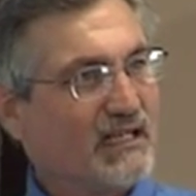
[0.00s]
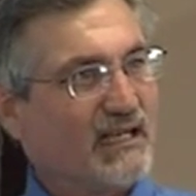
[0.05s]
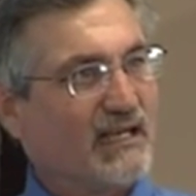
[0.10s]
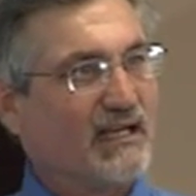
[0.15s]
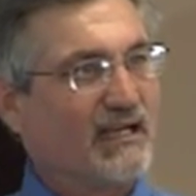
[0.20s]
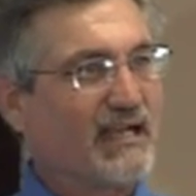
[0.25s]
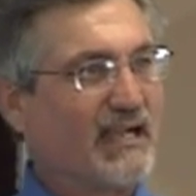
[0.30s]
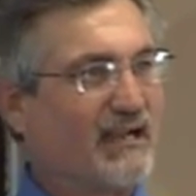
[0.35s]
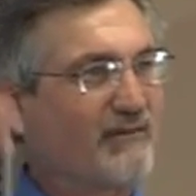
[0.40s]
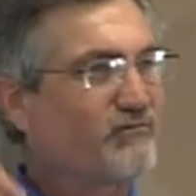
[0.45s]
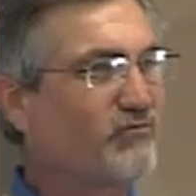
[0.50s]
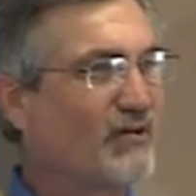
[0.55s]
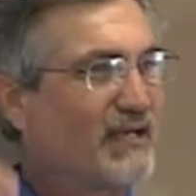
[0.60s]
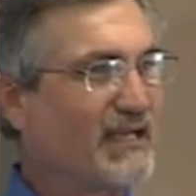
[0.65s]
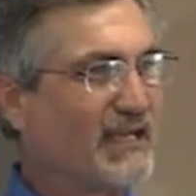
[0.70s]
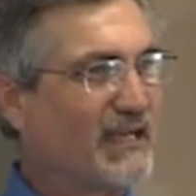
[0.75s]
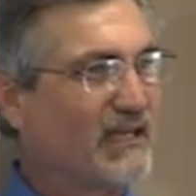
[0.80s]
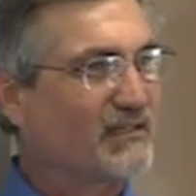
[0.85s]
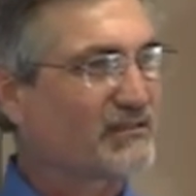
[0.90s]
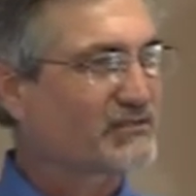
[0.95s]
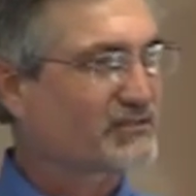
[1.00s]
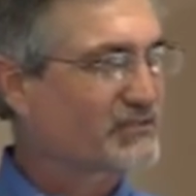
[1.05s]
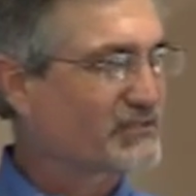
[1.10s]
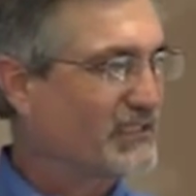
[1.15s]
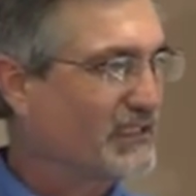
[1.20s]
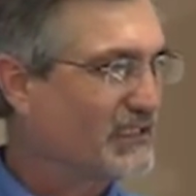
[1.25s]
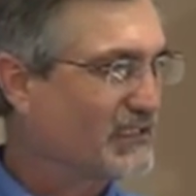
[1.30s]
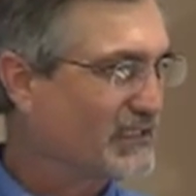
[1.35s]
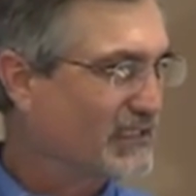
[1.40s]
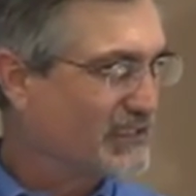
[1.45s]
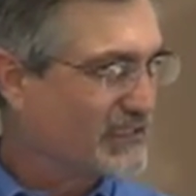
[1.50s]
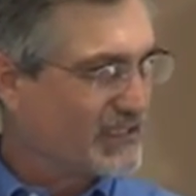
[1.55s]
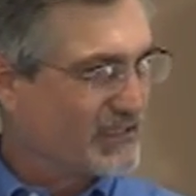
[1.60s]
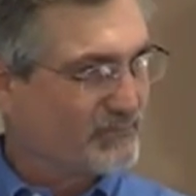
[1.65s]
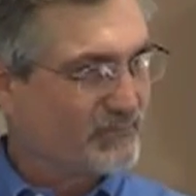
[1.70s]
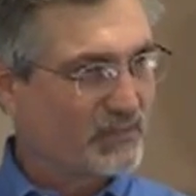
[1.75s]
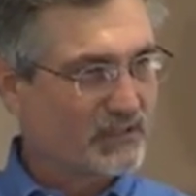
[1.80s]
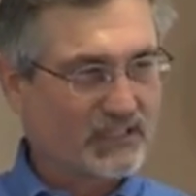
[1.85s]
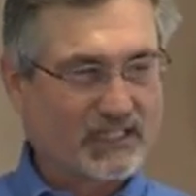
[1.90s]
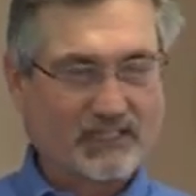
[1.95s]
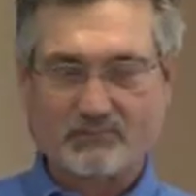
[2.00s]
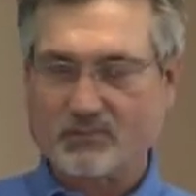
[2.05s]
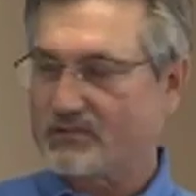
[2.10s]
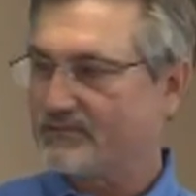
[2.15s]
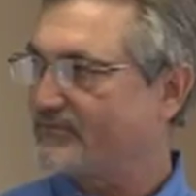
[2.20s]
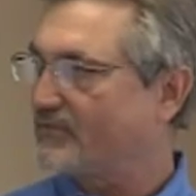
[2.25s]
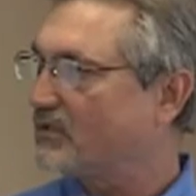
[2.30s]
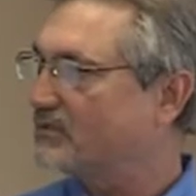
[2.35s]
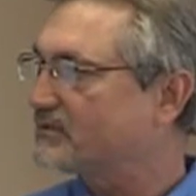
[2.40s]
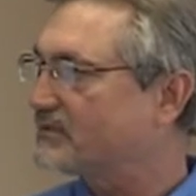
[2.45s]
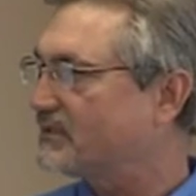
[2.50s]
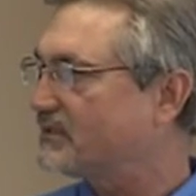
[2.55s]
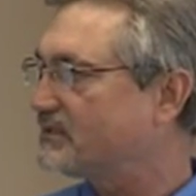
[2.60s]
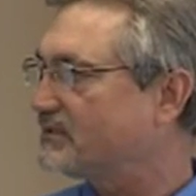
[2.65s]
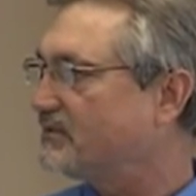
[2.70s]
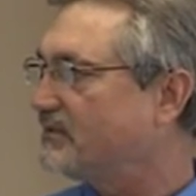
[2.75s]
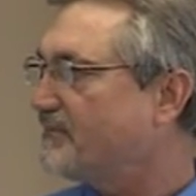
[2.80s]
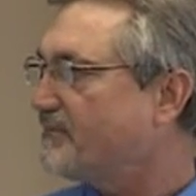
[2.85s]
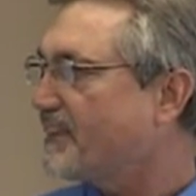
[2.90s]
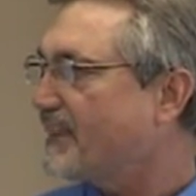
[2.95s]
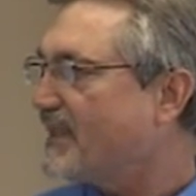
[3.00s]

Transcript: a halfway house uh, that they, they move folks into.